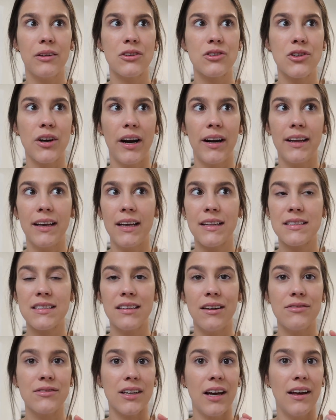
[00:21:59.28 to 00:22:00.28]
try to get
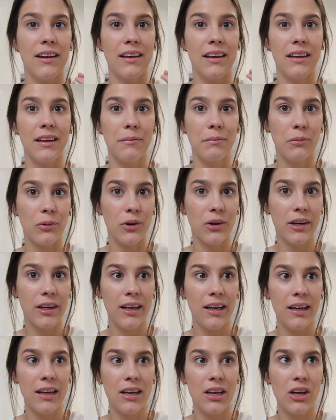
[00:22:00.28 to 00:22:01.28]
stuff done in the
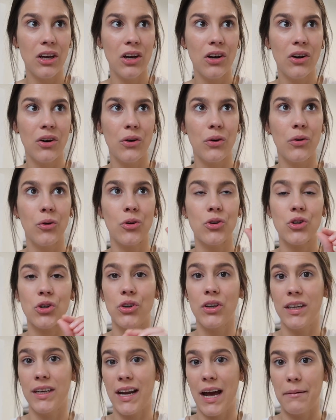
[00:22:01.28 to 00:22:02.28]
morning or
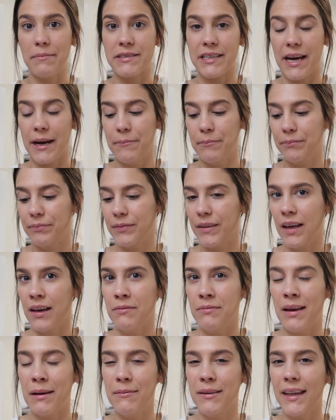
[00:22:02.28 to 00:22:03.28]
during nap time,
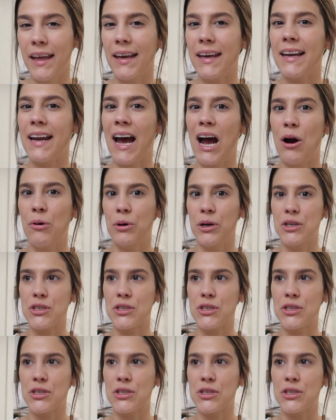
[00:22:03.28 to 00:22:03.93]
and maybe like an hour